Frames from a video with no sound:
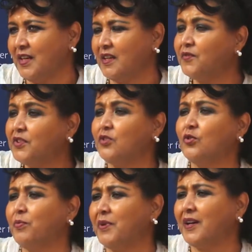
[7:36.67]
Even
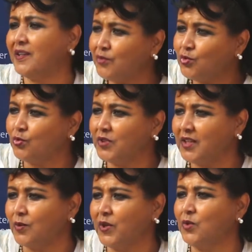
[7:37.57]
Ethiopia, even
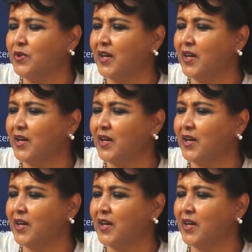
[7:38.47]
today, when we